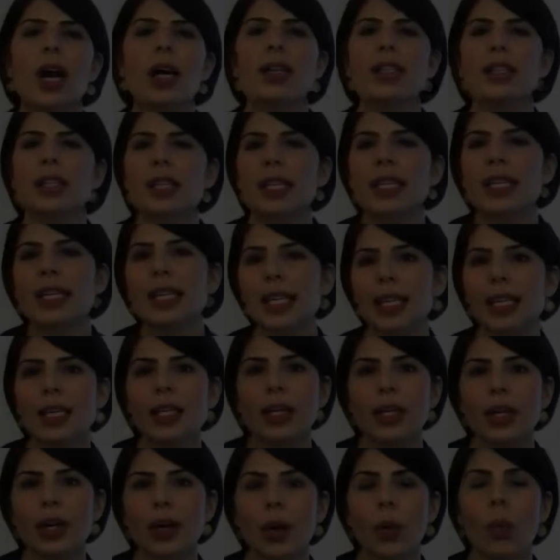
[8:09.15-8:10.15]
to
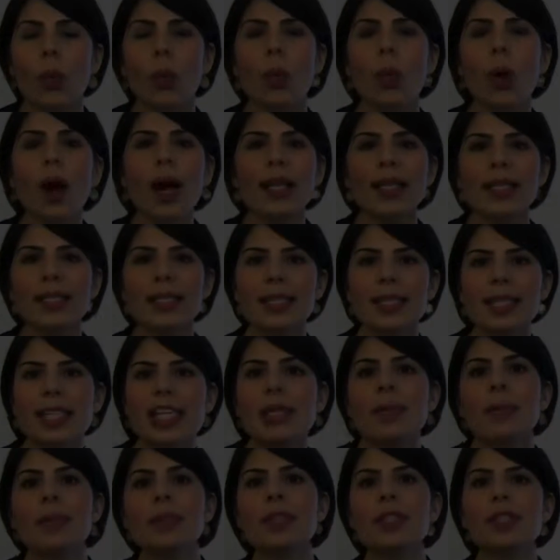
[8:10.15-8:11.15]
hear what
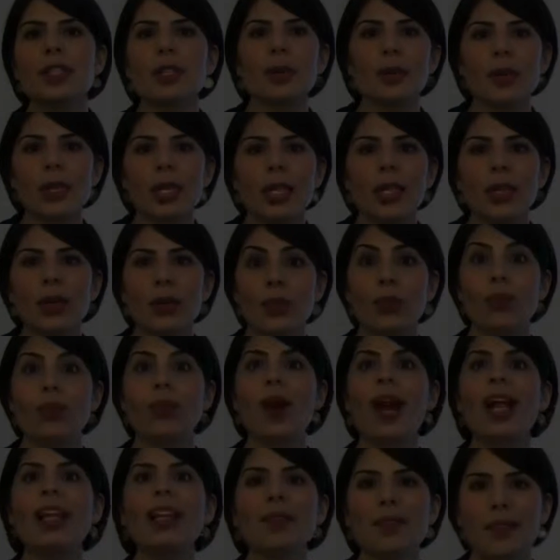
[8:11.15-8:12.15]
seems to be
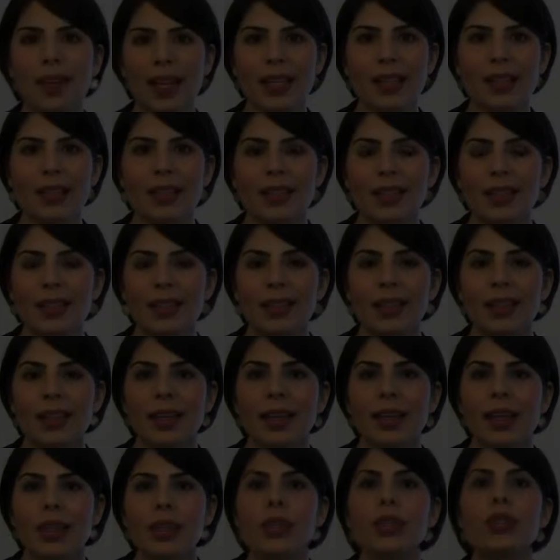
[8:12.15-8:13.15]
relevant
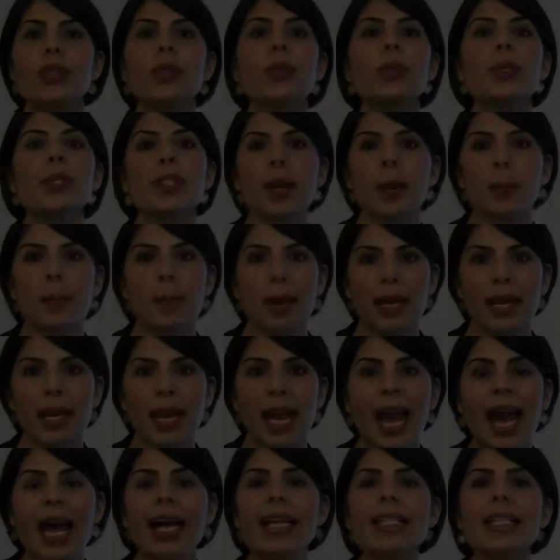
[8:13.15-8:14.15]
to somebody
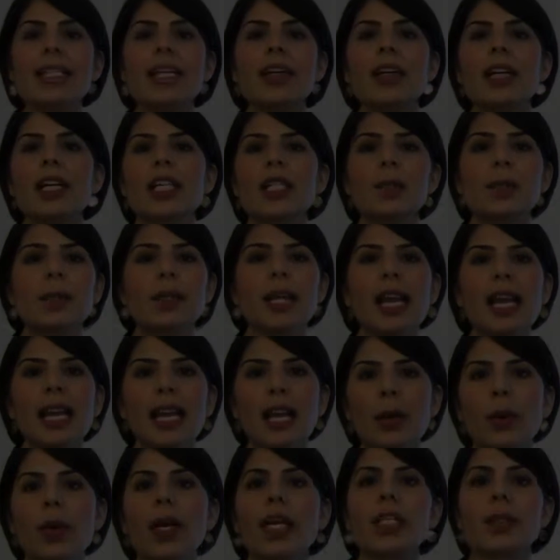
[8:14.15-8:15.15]
as they're
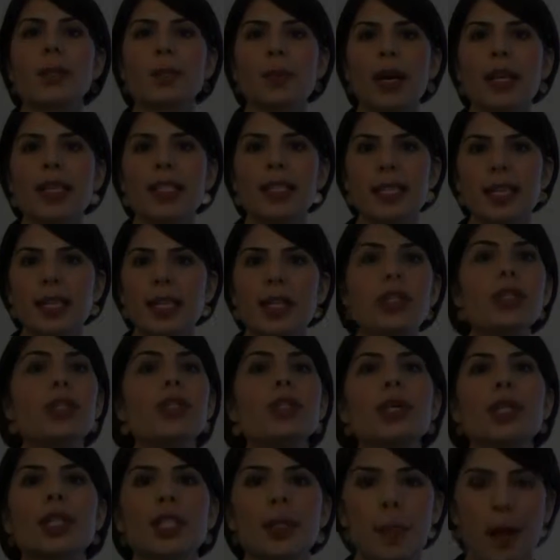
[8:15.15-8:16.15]
explaining or expressing
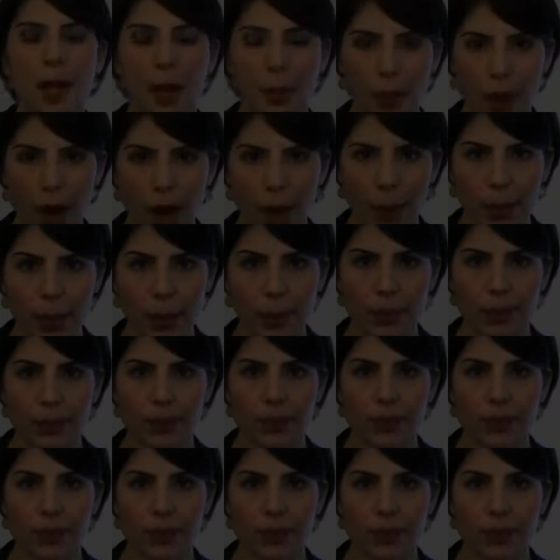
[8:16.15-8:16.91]
concerns about a problem.